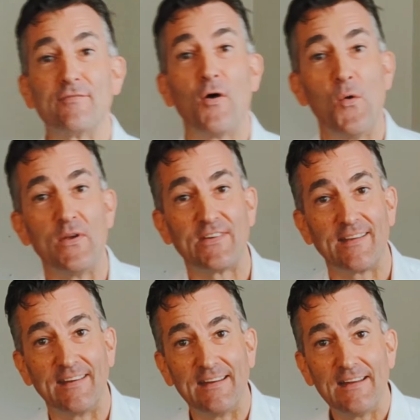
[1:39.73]
for always
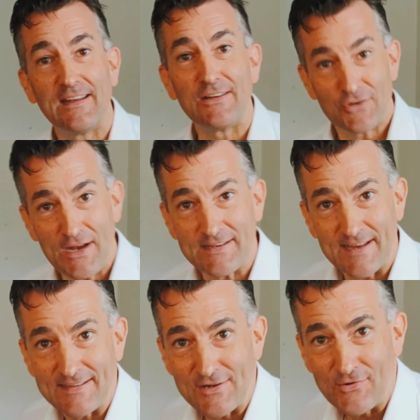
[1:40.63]
getting your heat
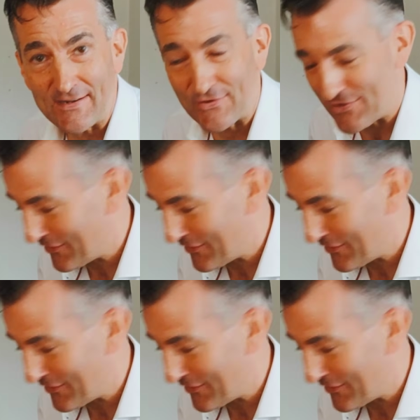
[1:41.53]
setting correct on your